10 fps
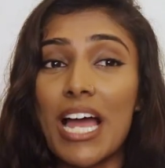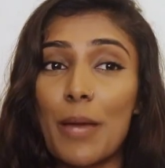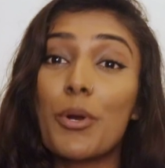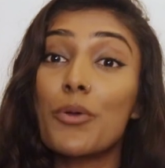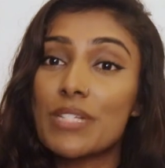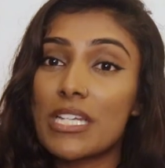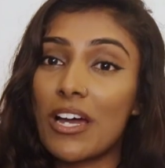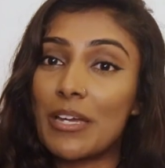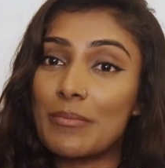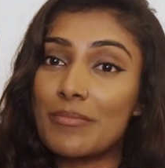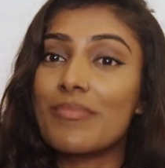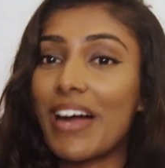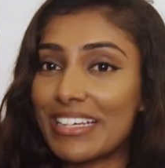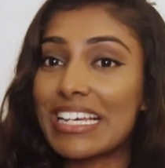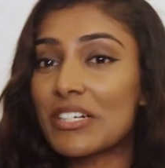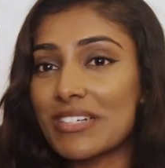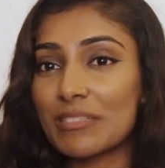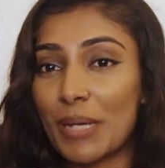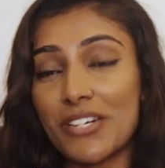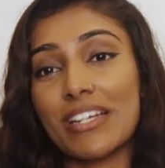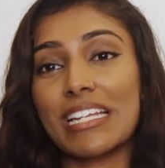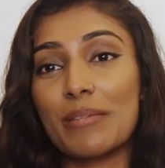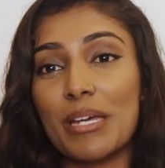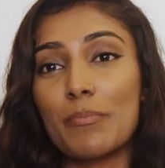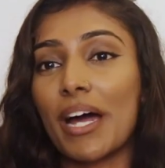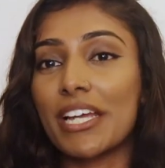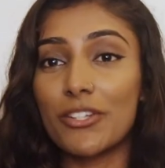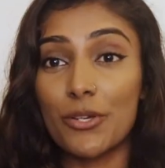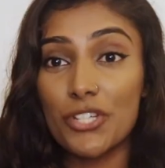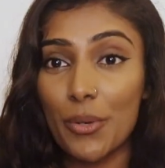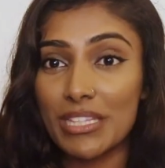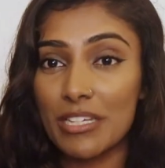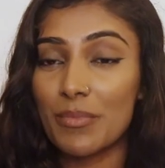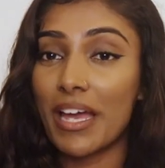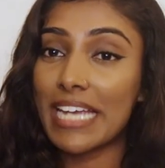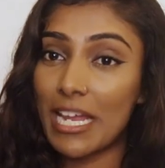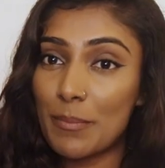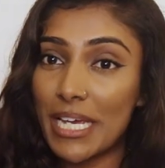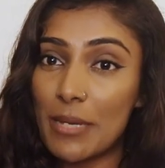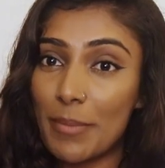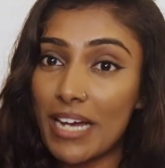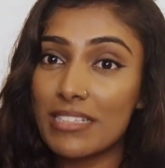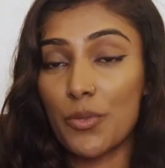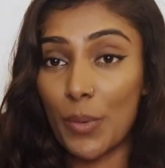But over time, I increased my credit limit by, you know, showing them that I can pay it back.